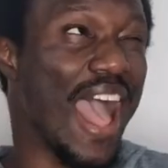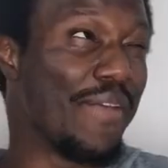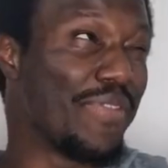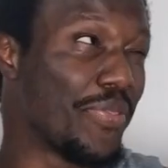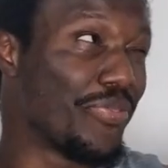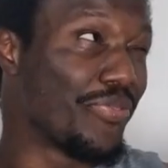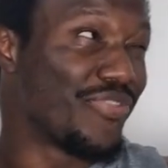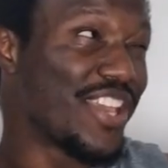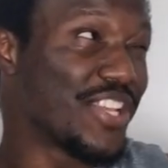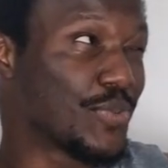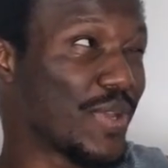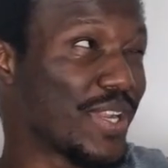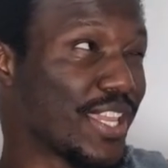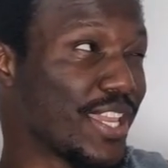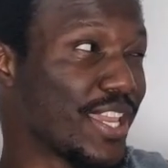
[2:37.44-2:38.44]
And then this
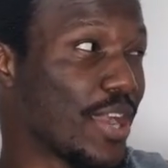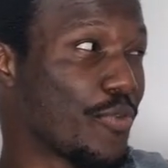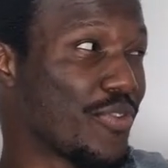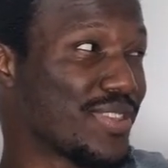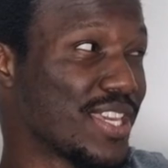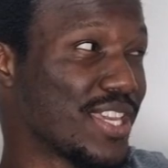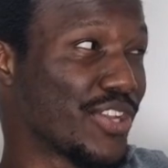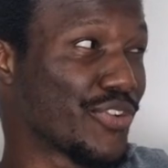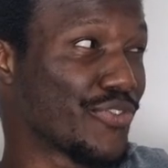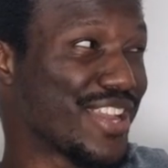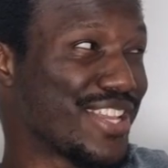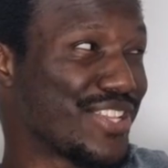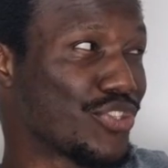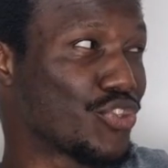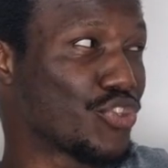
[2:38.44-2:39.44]
one here with the
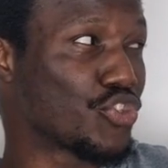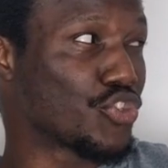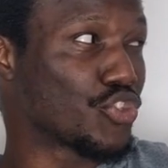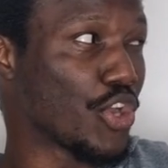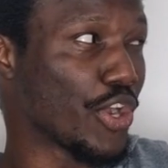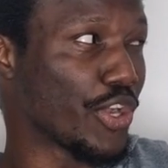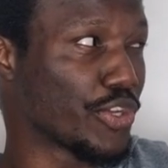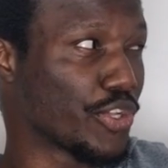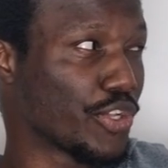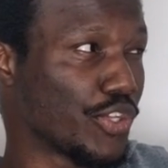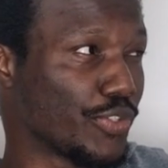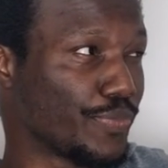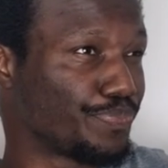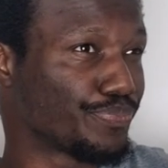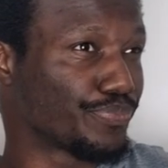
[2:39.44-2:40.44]
green
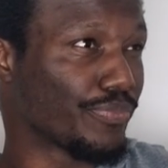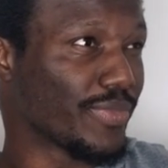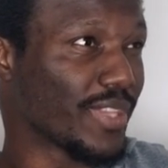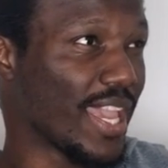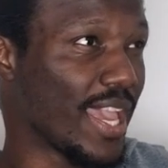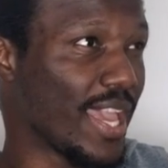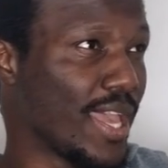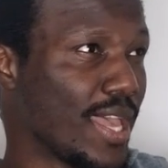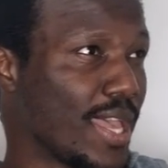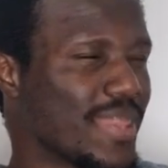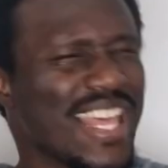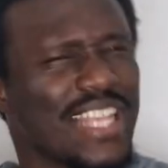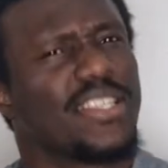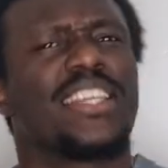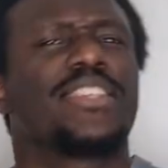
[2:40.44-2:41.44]
circle,
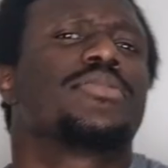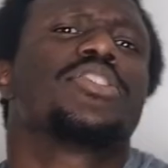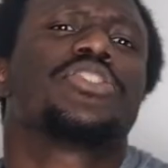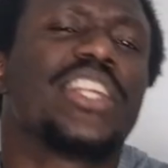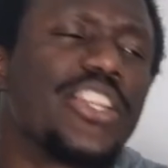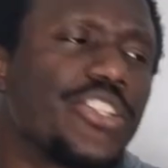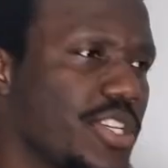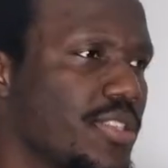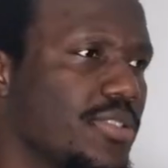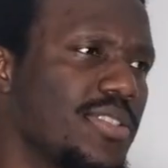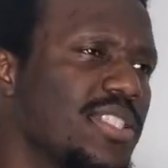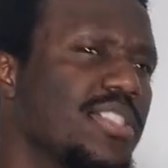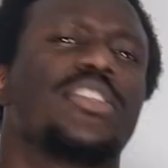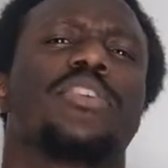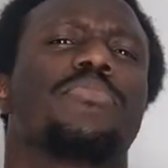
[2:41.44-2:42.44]
it's delicious.
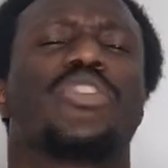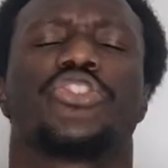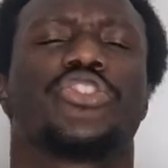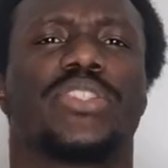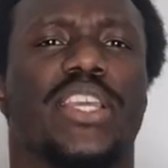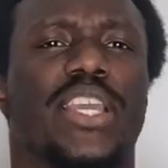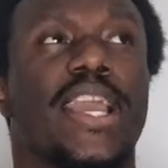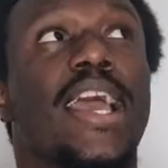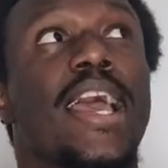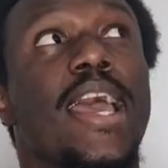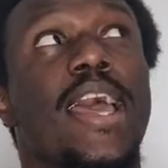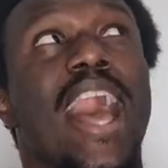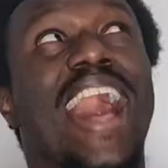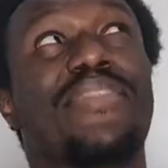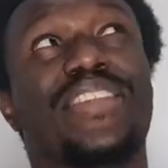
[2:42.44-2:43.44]
There's not much to say.
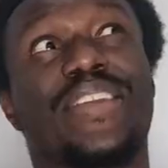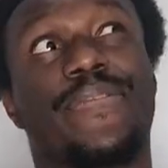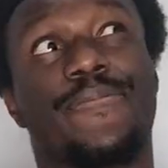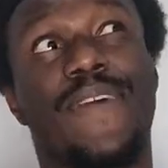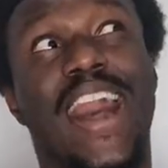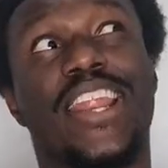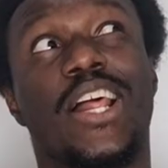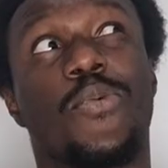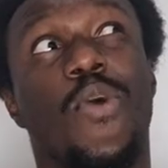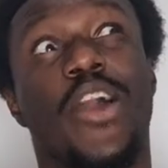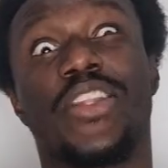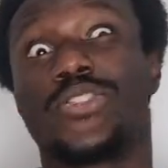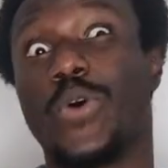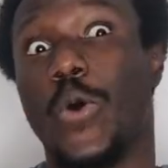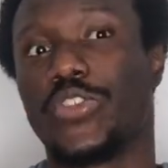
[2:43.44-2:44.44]
And the final
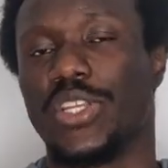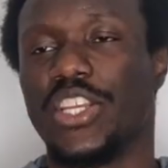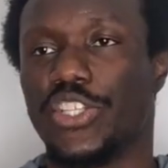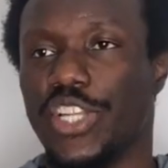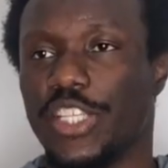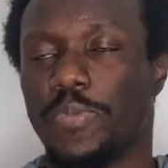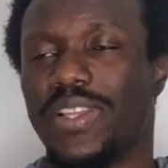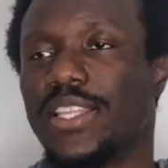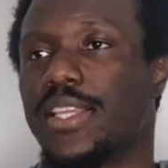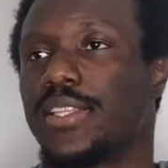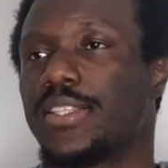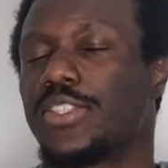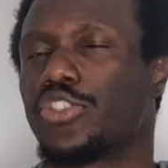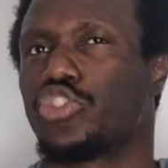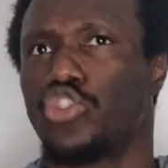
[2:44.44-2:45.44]
one is also delicious, but
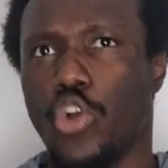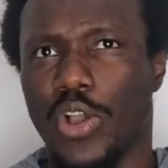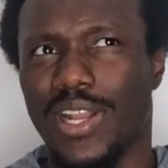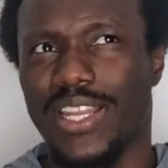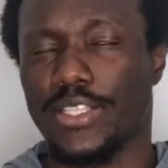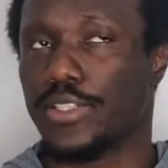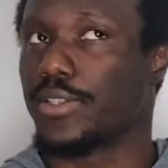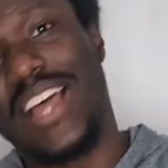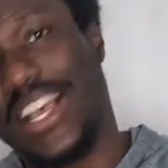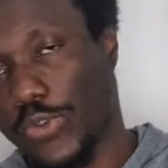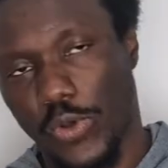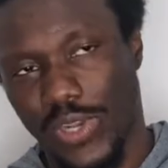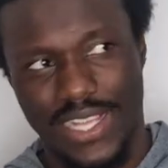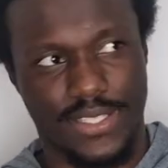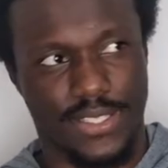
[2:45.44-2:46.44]
it's chocolate. That's
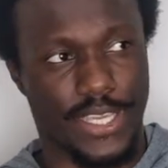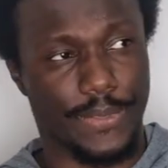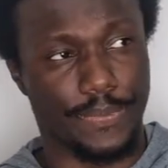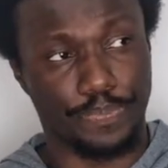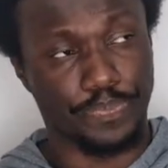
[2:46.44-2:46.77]
all I'll say.